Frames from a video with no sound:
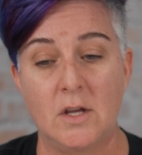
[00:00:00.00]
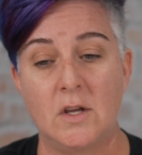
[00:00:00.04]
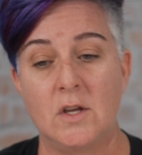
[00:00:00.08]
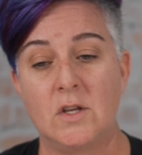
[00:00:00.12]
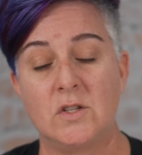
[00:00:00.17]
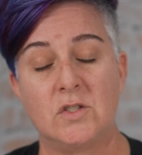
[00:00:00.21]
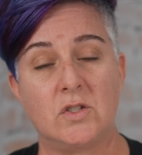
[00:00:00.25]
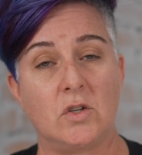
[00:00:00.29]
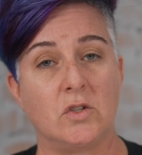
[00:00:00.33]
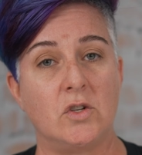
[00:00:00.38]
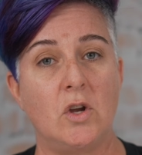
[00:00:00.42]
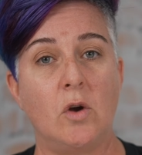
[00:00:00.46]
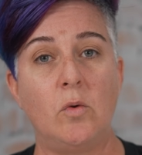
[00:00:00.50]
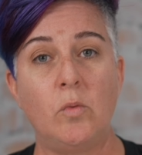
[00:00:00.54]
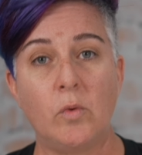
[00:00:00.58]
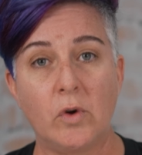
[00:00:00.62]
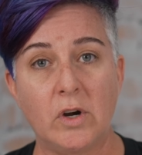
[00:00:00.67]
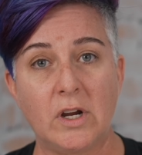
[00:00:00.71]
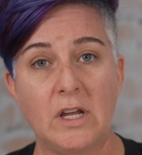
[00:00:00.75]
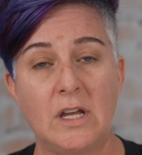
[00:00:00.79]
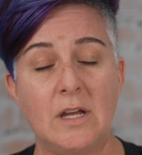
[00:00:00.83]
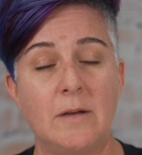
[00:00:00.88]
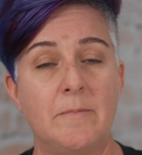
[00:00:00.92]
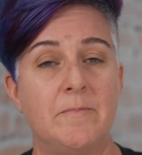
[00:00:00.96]
So don't
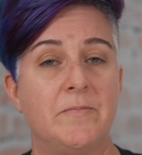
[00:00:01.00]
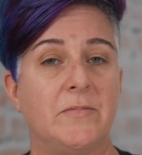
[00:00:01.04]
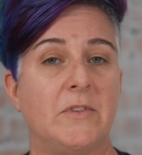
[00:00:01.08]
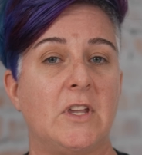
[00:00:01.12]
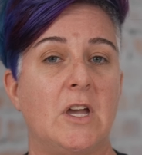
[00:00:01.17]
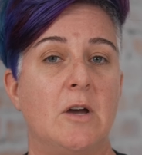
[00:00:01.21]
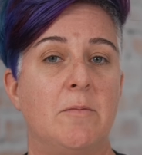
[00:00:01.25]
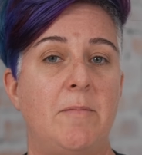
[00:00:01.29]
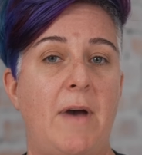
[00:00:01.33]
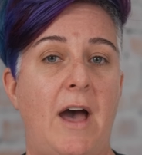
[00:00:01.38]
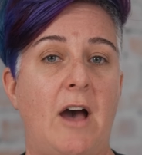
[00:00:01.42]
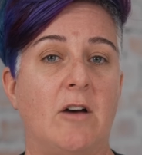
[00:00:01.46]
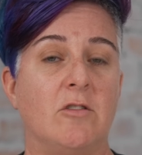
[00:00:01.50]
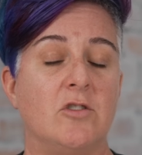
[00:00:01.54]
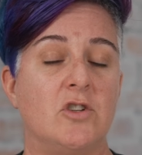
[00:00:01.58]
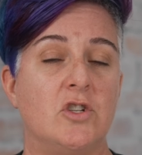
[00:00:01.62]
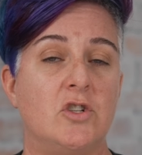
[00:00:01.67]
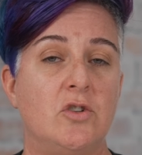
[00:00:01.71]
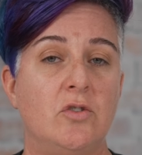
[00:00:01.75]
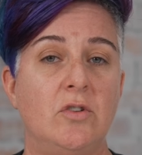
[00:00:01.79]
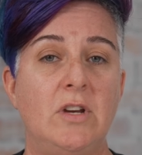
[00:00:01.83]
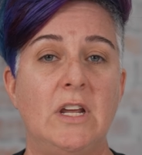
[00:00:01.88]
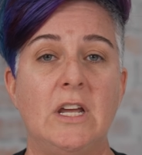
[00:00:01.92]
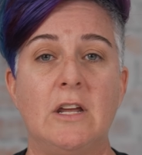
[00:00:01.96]
worry about
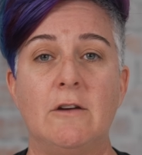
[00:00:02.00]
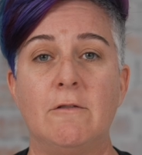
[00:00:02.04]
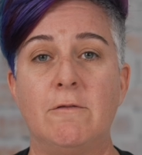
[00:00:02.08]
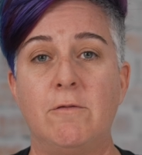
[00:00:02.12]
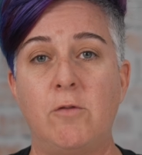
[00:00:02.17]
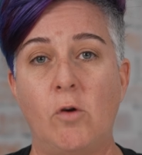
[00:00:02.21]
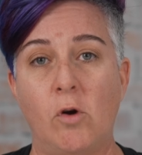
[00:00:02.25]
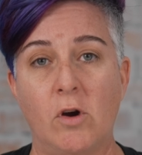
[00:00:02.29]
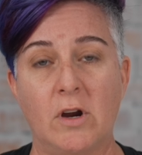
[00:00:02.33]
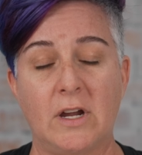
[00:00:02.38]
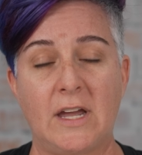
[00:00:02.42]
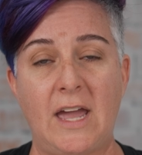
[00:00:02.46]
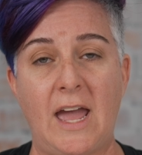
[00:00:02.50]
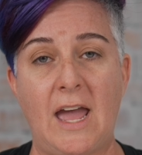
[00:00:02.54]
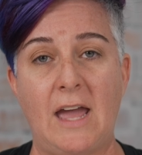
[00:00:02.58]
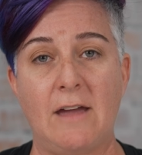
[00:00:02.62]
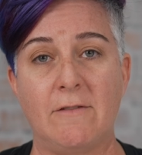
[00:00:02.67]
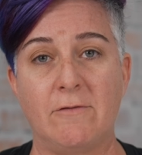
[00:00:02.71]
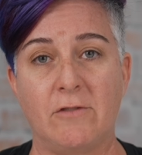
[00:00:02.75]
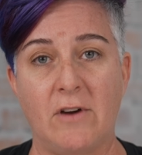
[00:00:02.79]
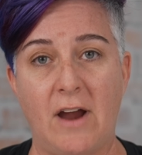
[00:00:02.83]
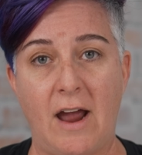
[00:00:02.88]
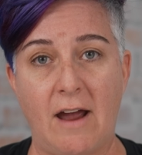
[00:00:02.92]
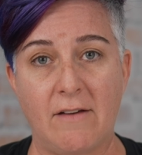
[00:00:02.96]
shooting in 4K
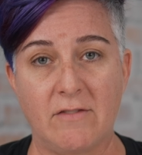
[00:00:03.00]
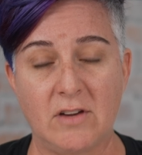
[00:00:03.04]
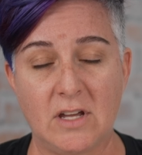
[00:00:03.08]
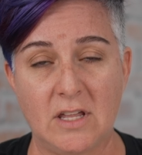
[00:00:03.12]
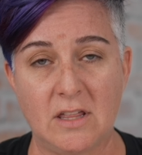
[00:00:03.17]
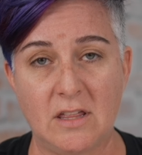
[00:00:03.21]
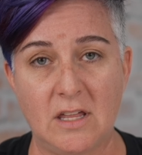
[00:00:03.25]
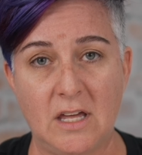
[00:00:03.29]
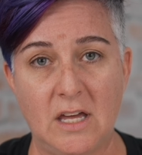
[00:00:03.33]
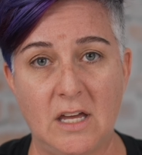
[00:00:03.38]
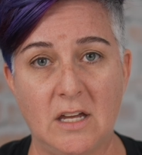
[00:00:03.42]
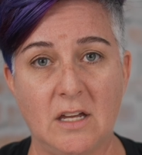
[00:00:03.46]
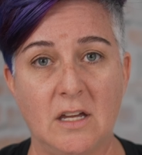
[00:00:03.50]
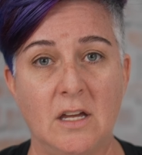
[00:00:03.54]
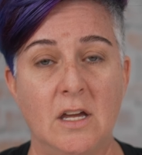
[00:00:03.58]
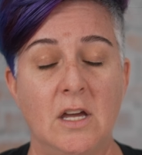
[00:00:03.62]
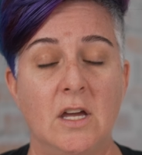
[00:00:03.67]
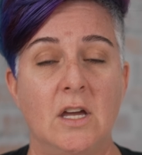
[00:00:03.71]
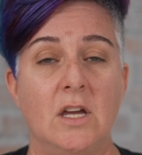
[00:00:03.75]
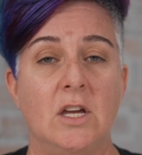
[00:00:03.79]
for everything.